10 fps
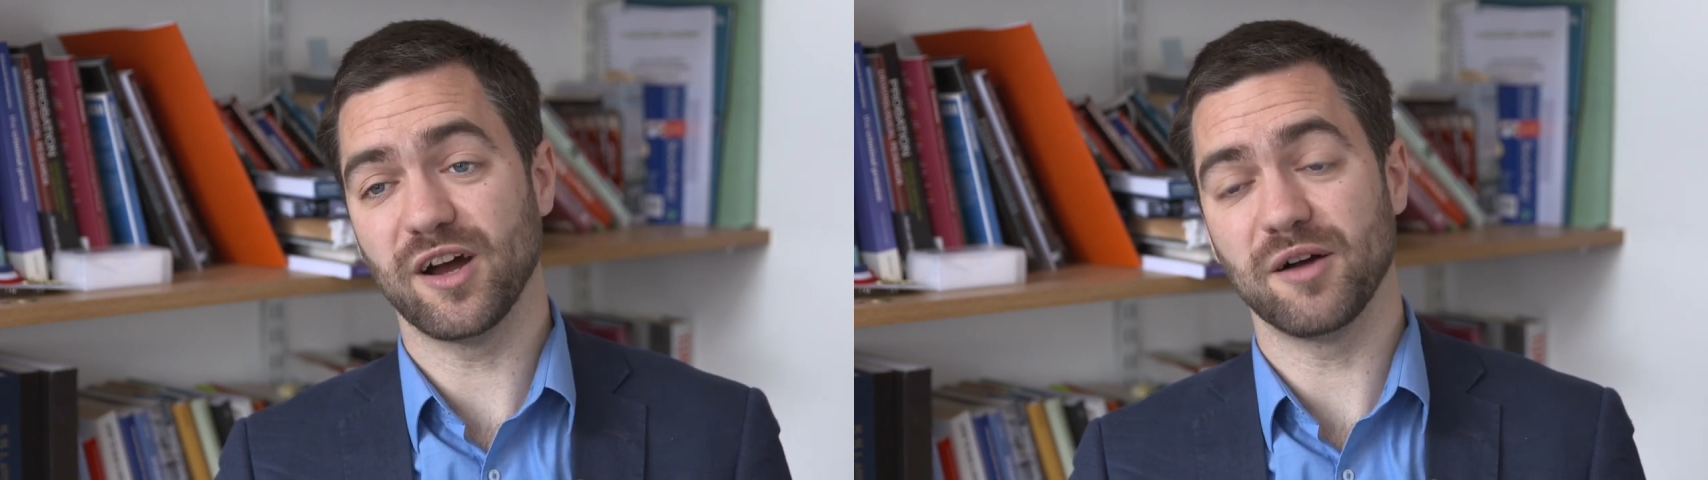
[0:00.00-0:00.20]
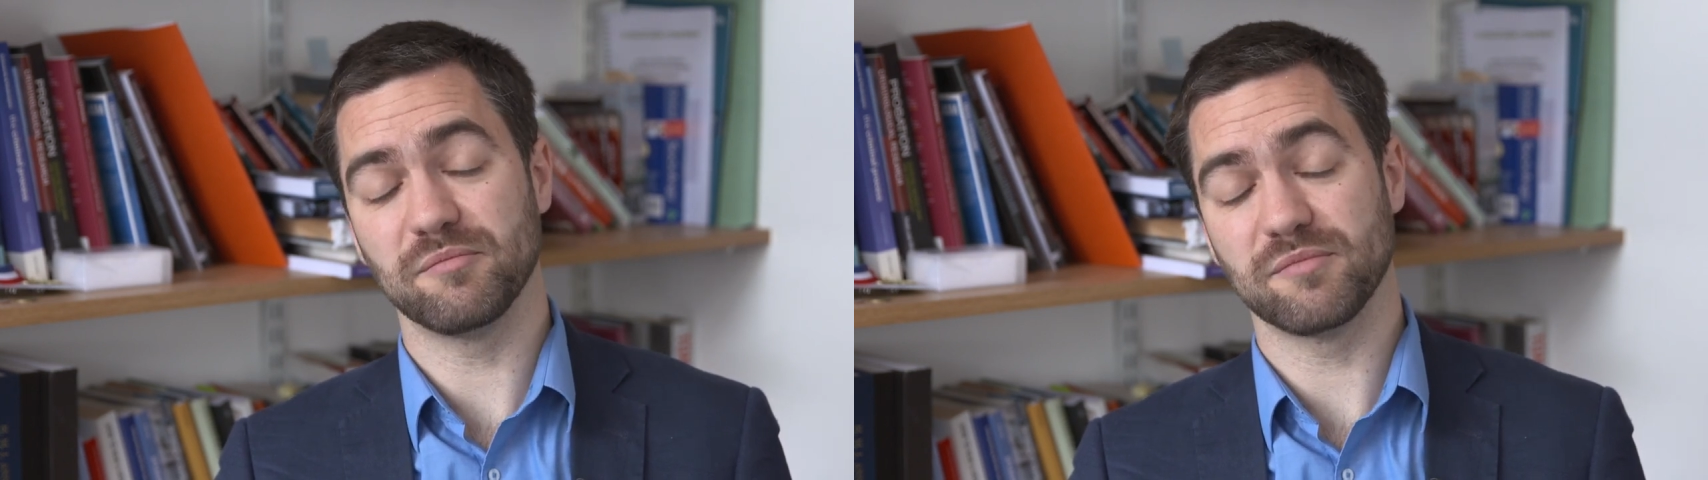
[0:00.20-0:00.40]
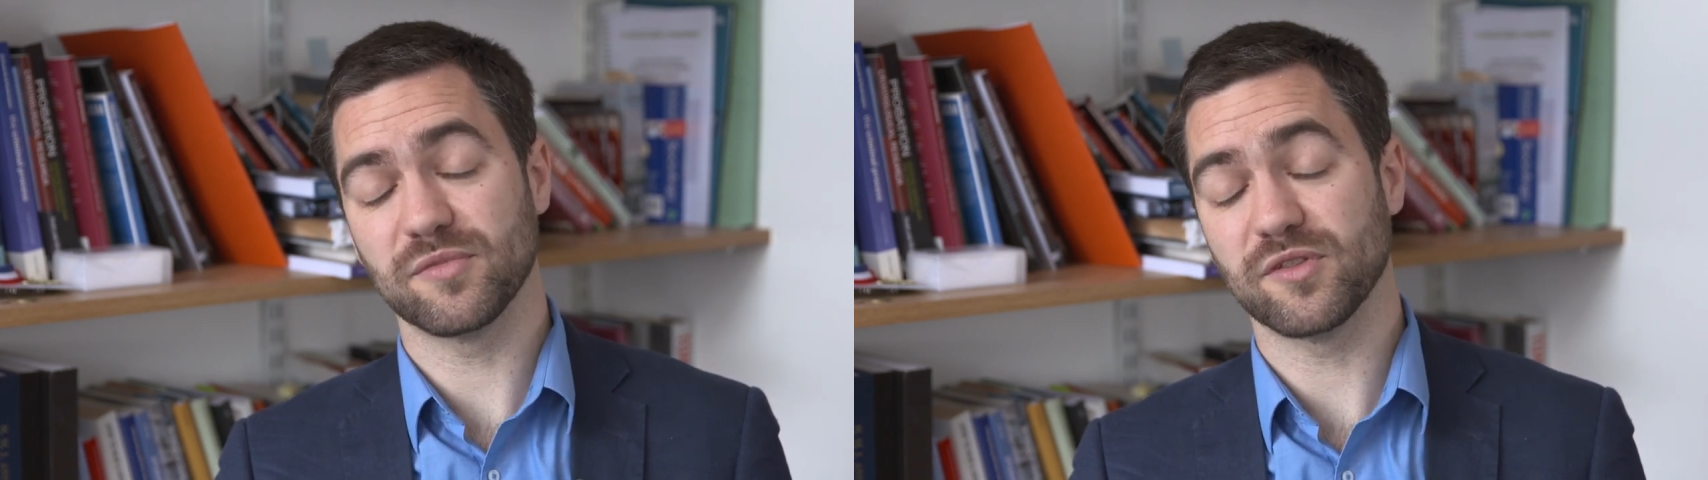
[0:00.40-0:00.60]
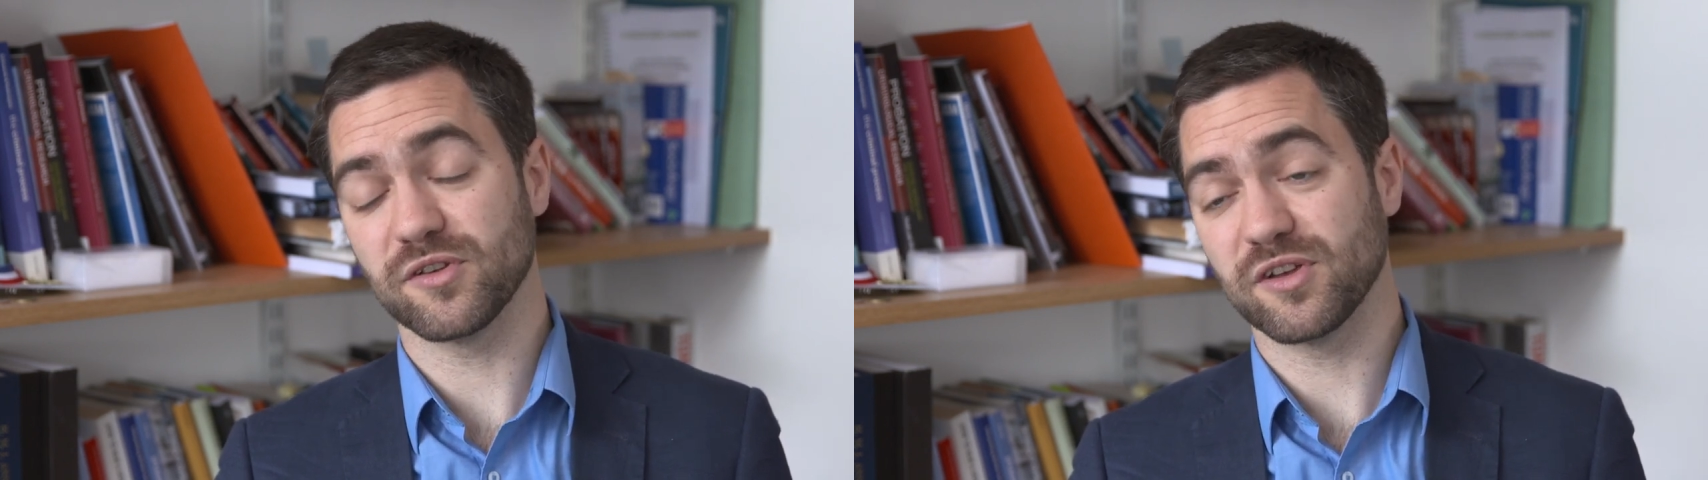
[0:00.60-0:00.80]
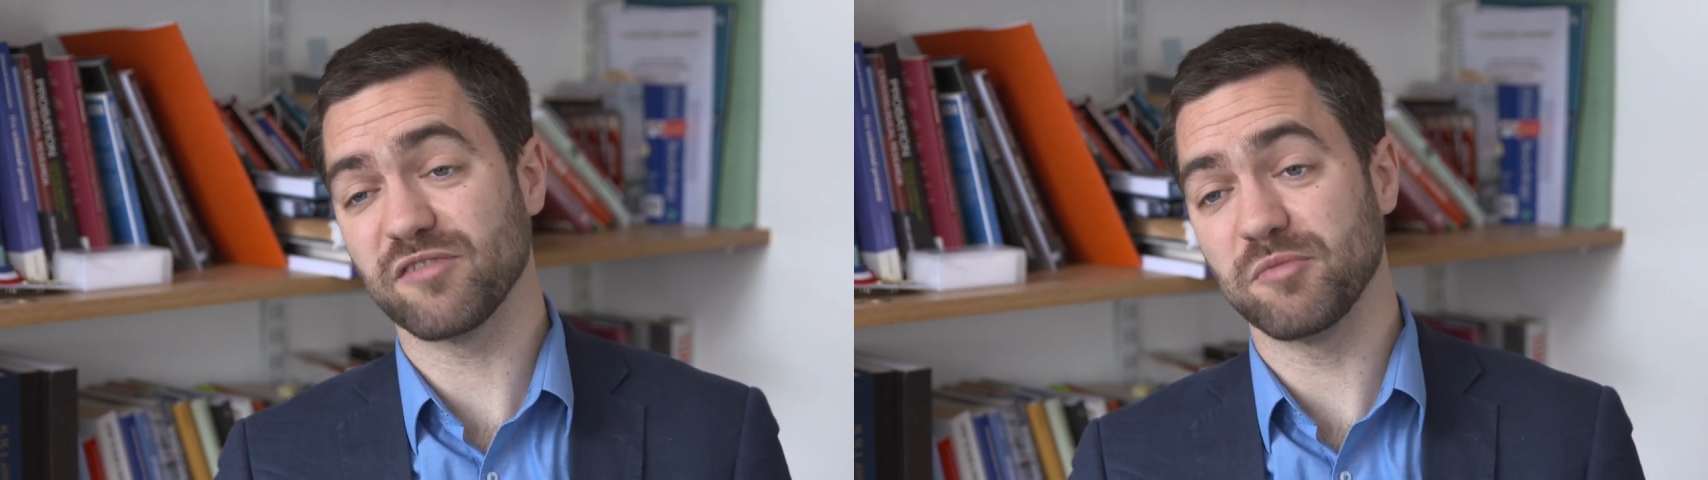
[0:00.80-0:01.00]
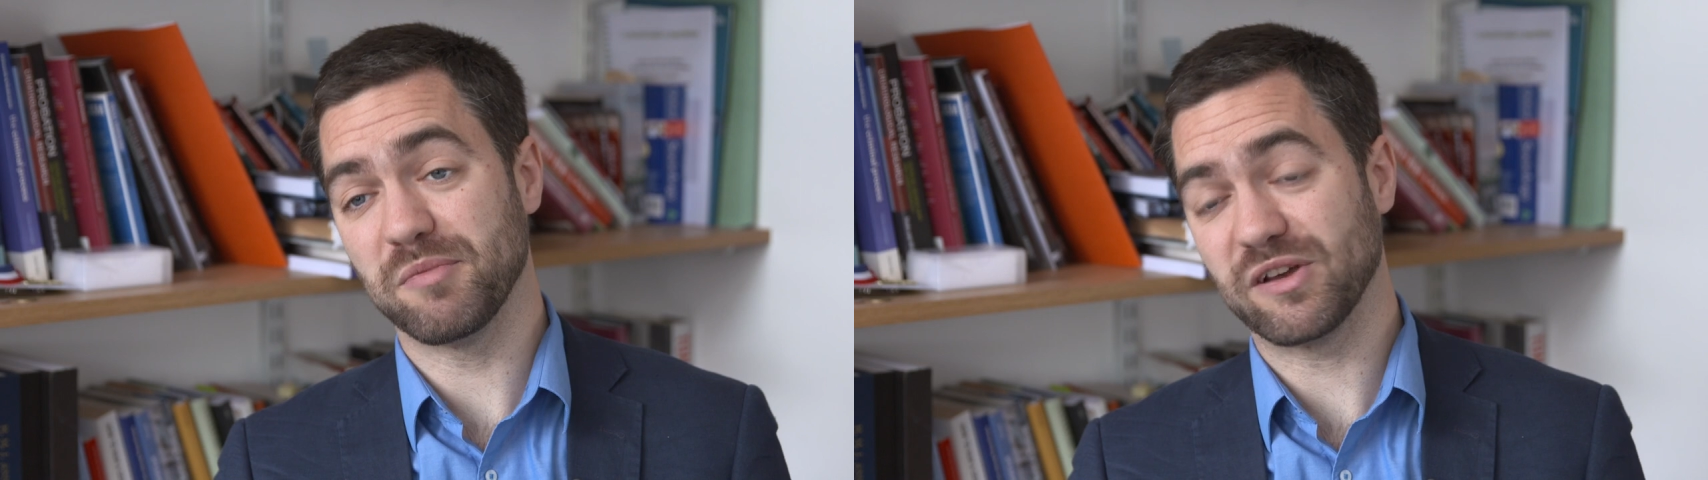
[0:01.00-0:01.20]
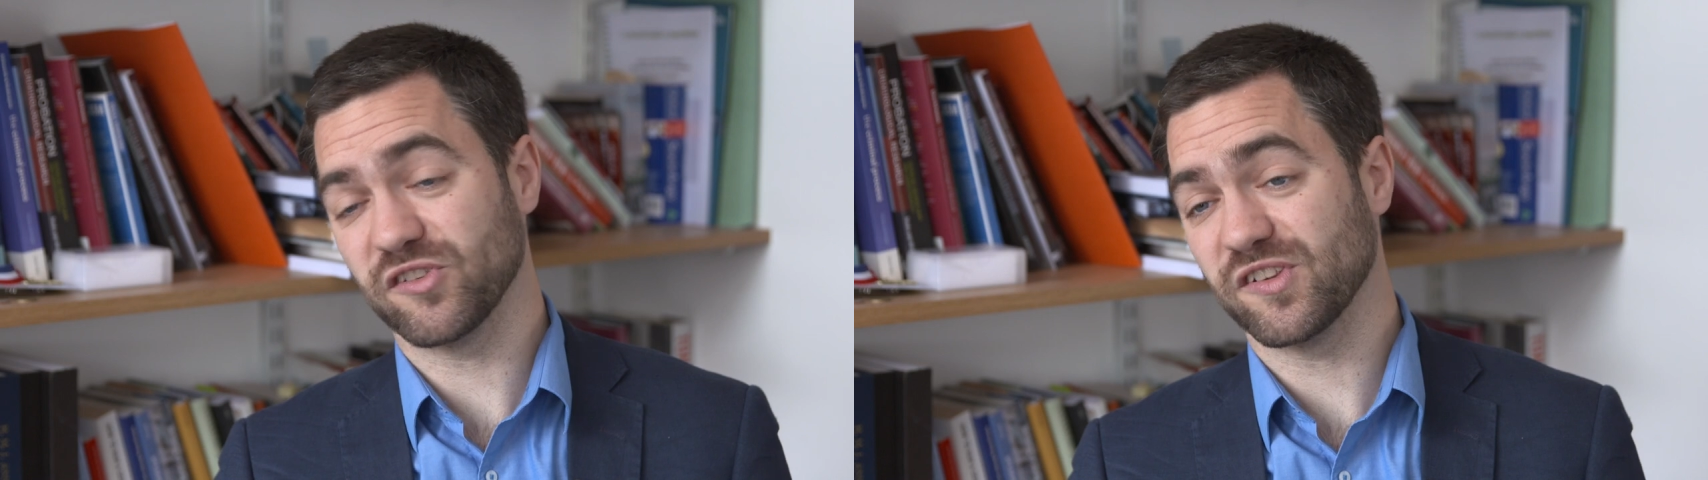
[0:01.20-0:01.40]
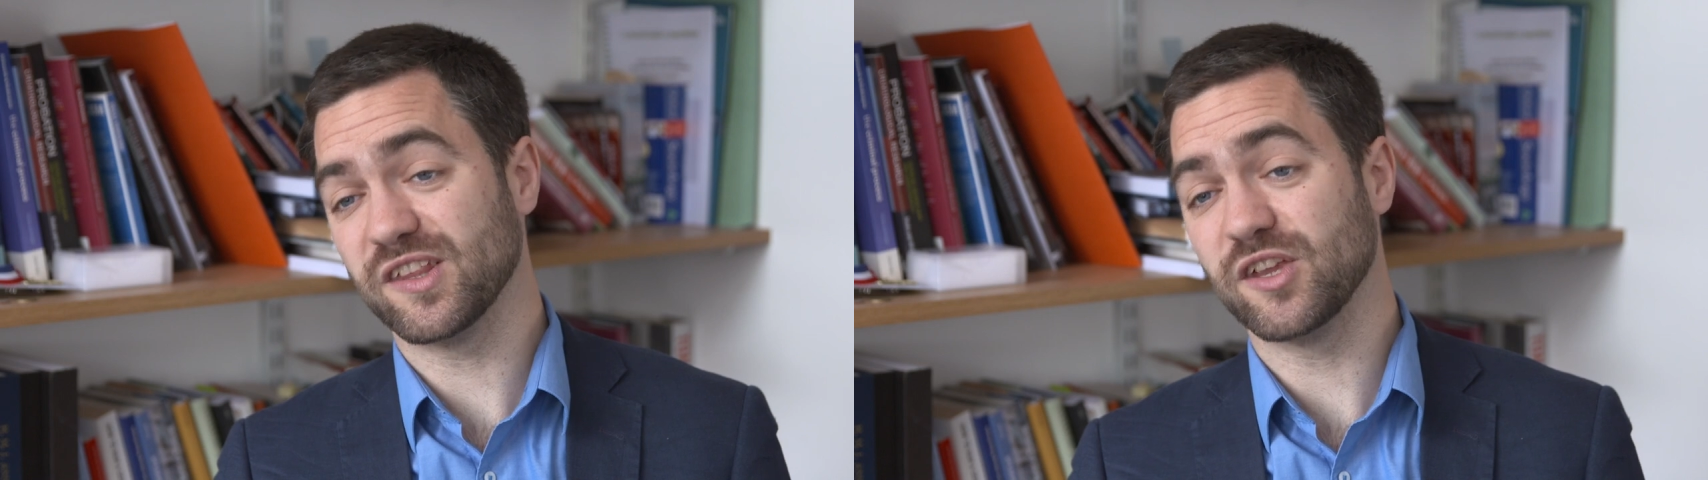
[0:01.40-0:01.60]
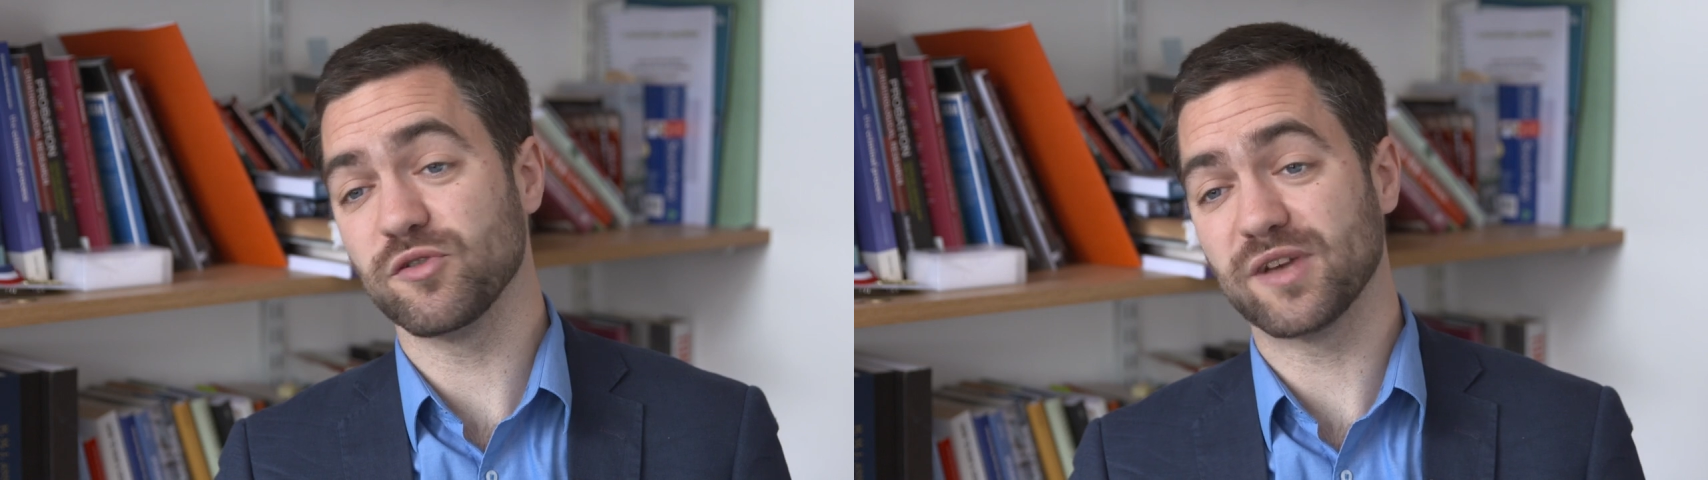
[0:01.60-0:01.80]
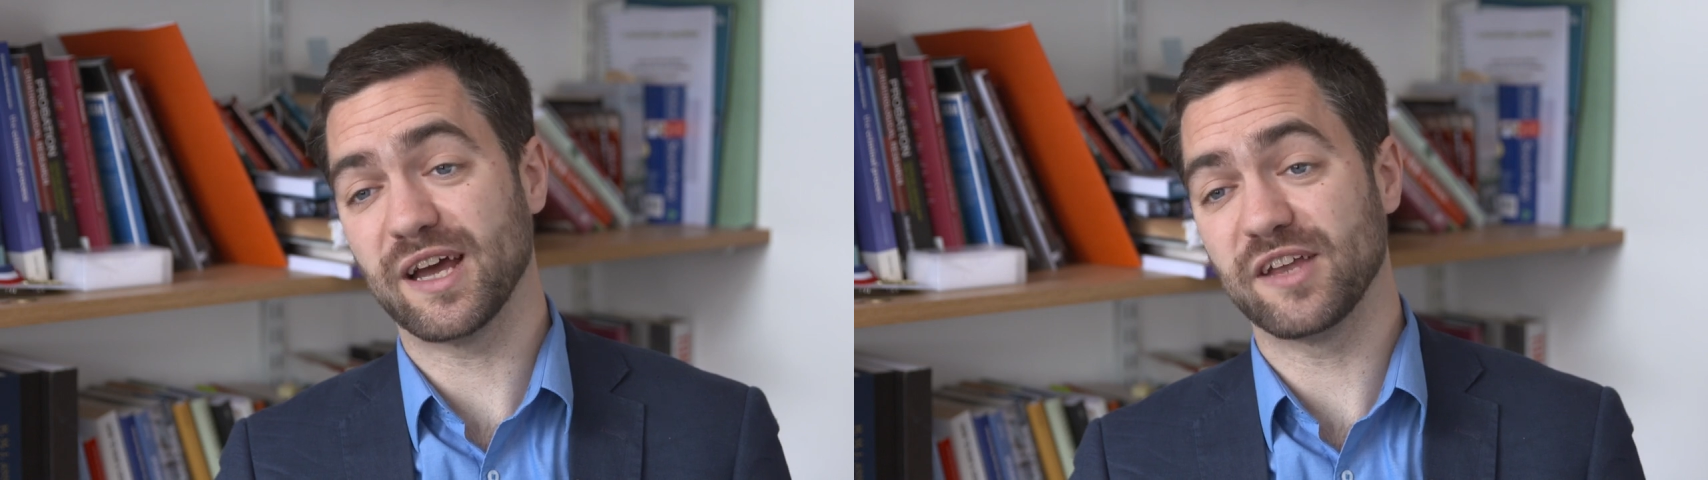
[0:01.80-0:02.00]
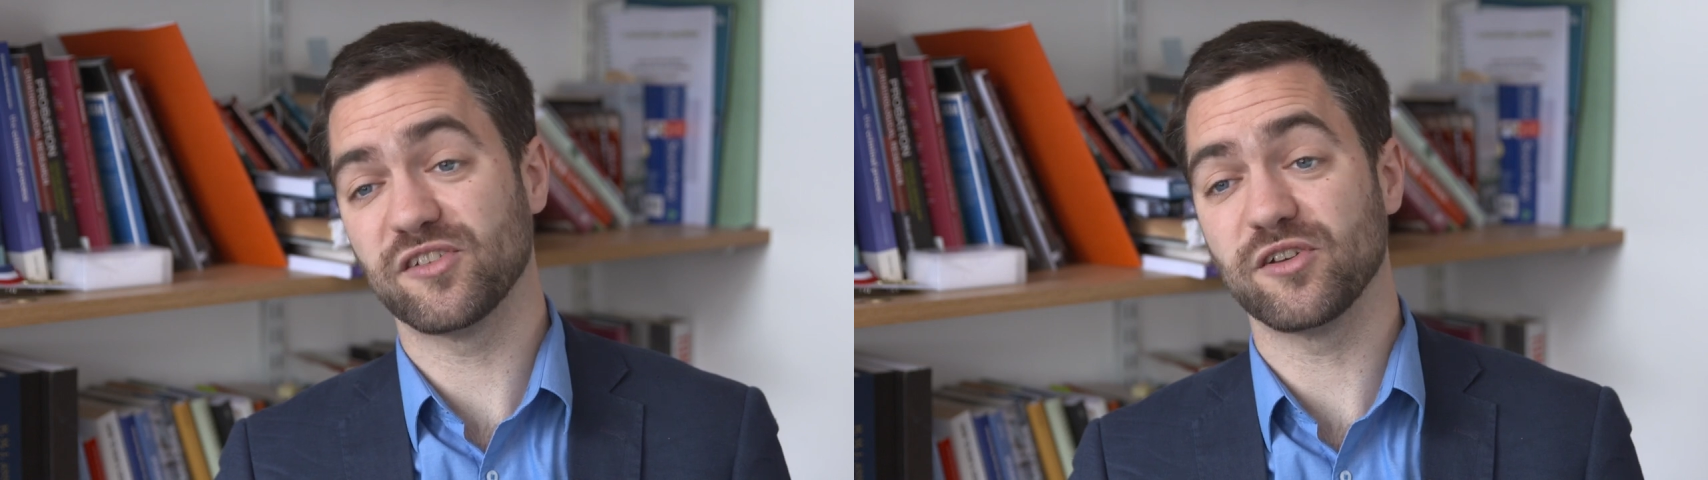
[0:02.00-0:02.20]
the government measures in the UK